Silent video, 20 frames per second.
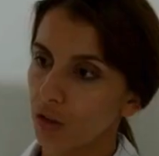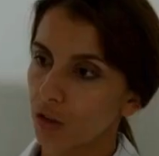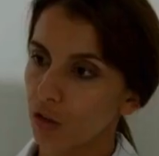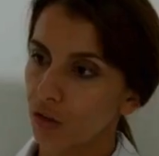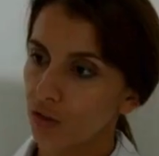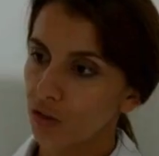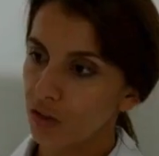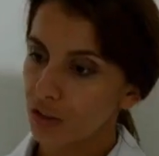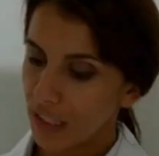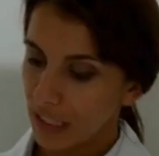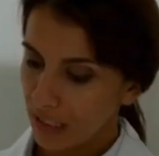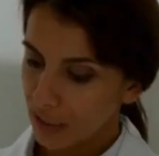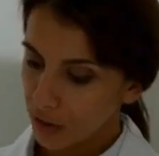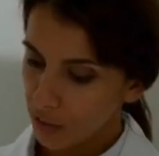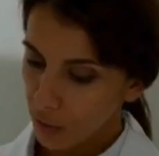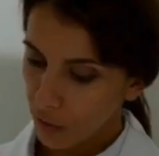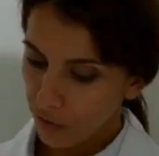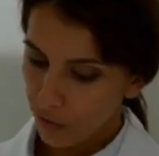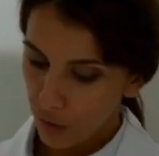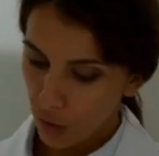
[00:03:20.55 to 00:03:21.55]
Dental
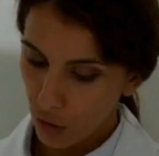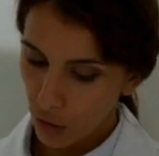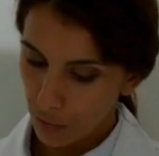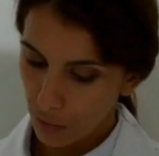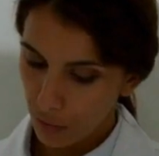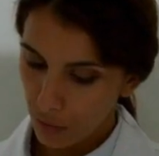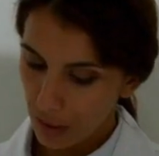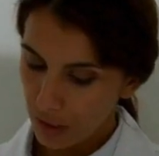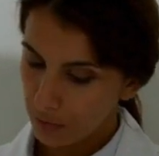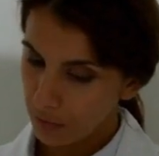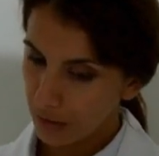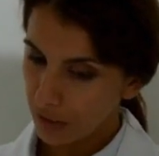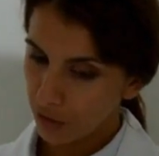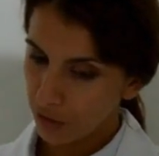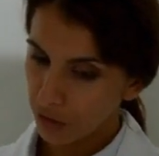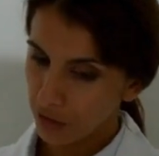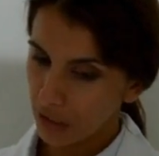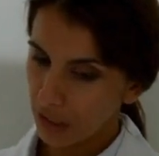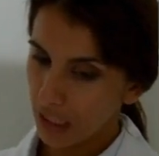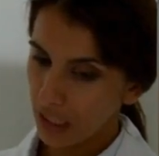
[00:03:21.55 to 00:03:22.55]
crowns are also
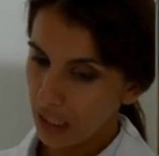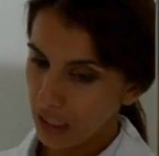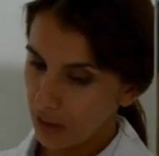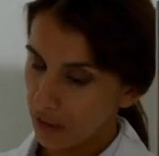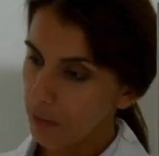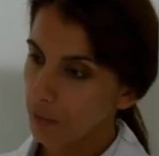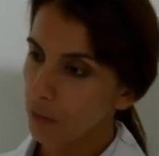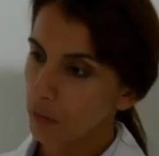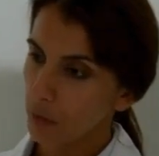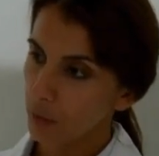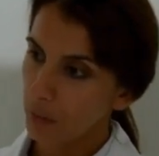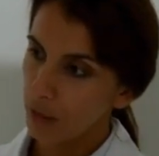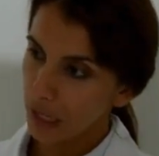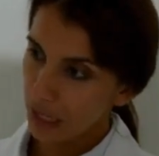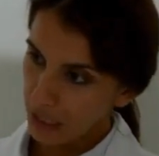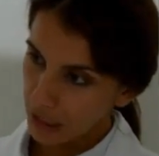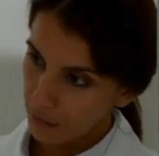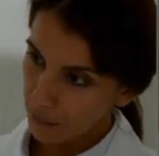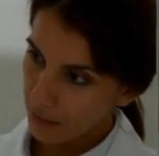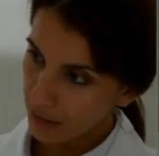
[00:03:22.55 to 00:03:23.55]
employed to boost the
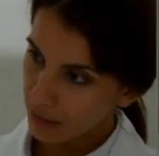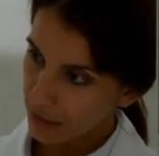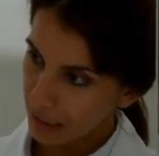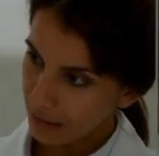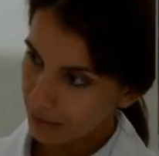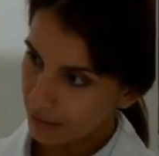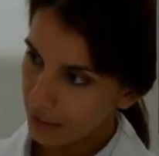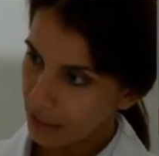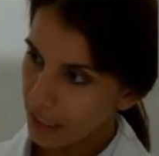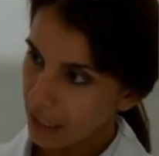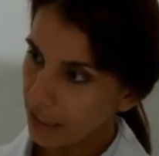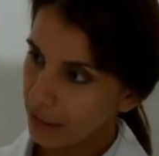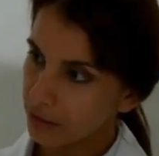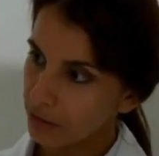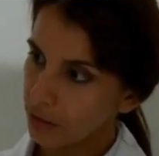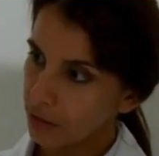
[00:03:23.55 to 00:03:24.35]
appearance of teeth that have